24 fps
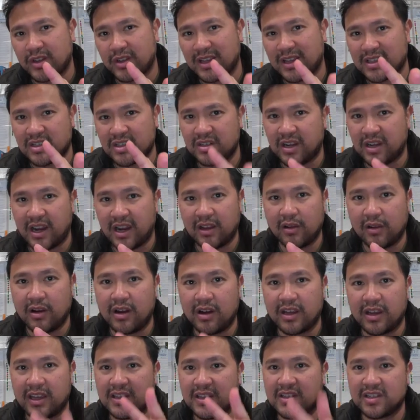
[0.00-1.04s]
That's
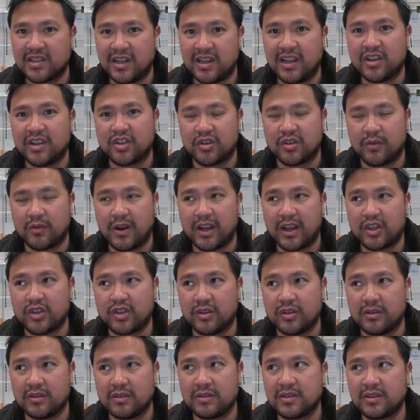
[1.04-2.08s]
dialogue and stage
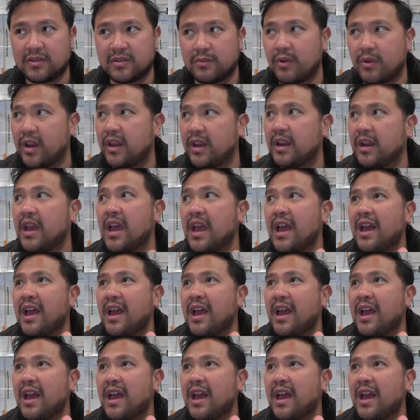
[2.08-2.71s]
directions, right?